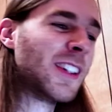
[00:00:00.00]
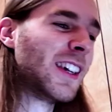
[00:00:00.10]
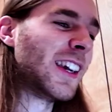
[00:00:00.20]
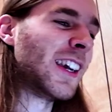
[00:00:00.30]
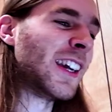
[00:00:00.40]

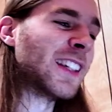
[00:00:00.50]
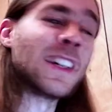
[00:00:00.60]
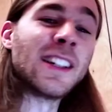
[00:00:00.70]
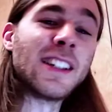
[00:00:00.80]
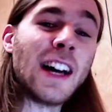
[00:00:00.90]
and
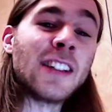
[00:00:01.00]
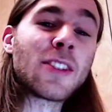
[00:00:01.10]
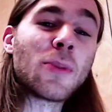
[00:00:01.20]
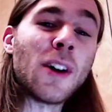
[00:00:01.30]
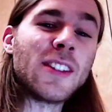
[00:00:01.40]
uh, I
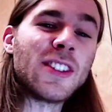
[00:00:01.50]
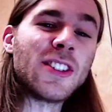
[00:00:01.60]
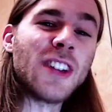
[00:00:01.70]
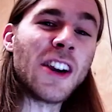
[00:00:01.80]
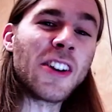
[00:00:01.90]
just wanted to
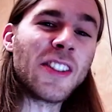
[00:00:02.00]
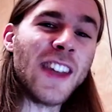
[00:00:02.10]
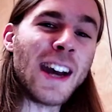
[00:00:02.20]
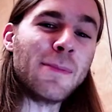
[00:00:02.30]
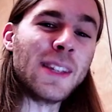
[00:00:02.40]
share
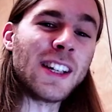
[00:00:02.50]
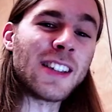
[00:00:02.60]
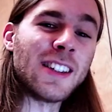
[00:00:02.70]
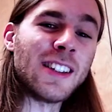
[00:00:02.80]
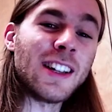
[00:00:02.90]
that because
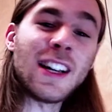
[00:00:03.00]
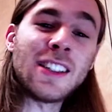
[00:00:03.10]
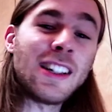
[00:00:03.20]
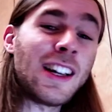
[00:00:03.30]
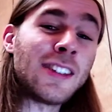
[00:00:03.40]
it, I,
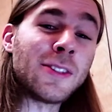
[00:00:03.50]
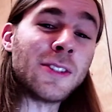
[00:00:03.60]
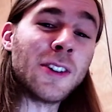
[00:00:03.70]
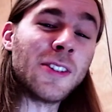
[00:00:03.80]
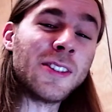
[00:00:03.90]
I don't
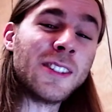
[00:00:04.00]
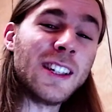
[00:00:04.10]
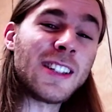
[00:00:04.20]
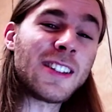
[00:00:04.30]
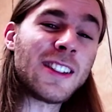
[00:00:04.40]
know.
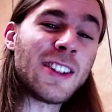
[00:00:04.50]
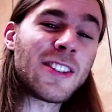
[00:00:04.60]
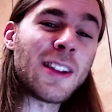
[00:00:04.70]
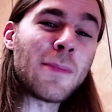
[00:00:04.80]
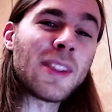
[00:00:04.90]
It, there's
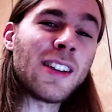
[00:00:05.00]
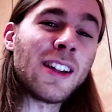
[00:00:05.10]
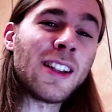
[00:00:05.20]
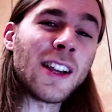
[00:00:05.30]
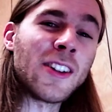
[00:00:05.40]
something
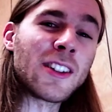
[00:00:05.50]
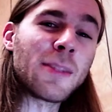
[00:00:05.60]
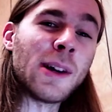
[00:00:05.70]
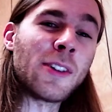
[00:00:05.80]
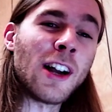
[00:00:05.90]
hilarious
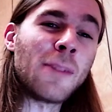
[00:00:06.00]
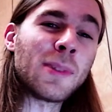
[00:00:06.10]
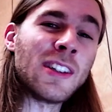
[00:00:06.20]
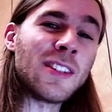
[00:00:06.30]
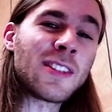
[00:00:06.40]
about
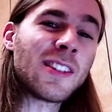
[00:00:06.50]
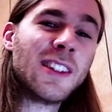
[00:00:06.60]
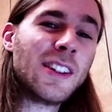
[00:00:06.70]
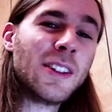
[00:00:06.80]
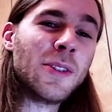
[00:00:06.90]
companies
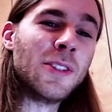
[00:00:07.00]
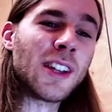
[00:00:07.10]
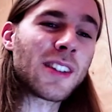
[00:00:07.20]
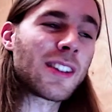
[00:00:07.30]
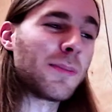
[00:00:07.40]
who
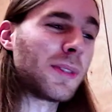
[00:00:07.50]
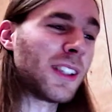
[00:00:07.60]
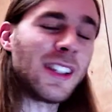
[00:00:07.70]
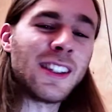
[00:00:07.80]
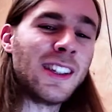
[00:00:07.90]
just
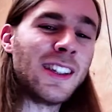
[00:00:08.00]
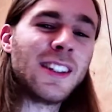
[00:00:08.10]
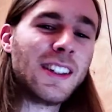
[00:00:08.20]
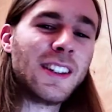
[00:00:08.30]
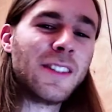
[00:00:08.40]
completely
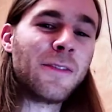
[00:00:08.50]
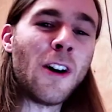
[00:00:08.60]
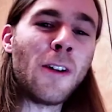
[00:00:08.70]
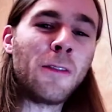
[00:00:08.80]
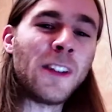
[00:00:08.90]

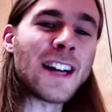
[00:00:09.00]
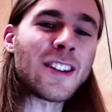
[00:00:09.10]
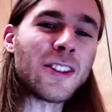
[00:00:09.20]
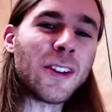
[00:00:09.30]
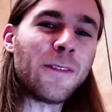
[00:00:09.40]
fall flat
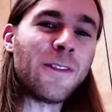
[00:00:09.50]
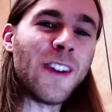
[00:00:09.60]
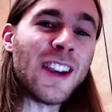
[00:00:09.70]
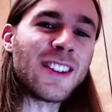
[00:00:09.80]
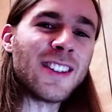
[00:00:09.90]
on their
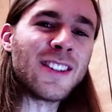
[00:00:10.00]
faces,